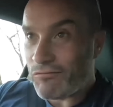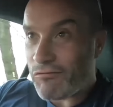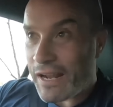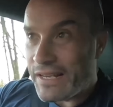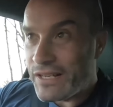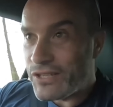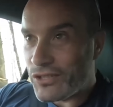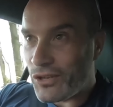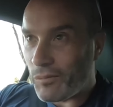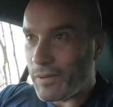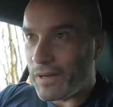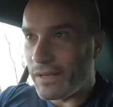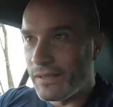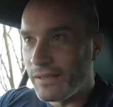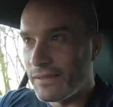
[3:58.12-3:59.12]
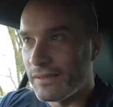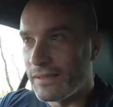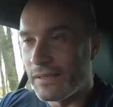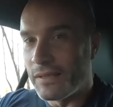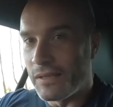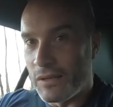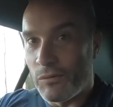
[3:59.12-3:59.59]
range topper,
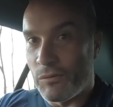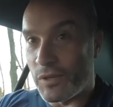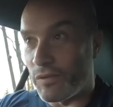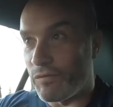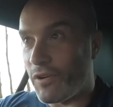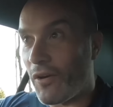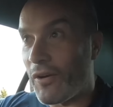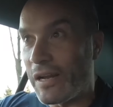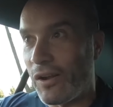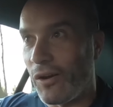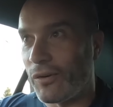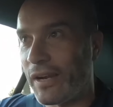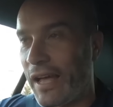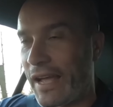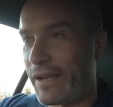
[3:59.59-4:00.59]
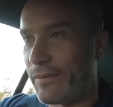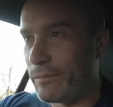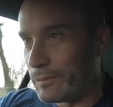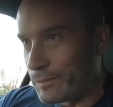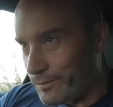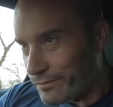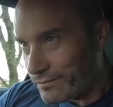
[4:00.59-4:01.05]
with a very long
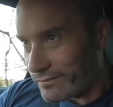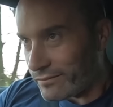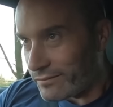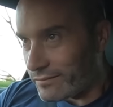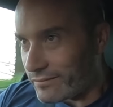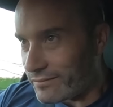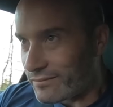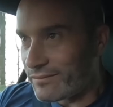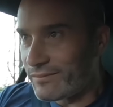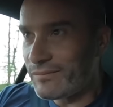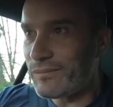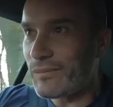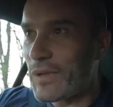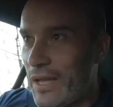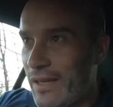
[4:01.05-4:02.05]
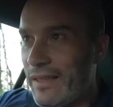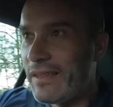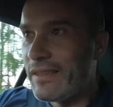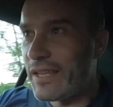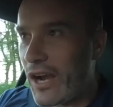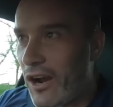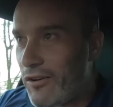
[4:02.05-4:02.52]
name,
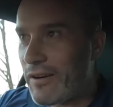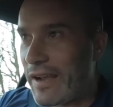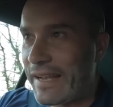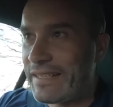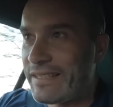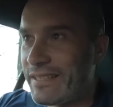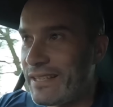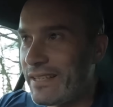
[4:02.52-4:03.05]
the R8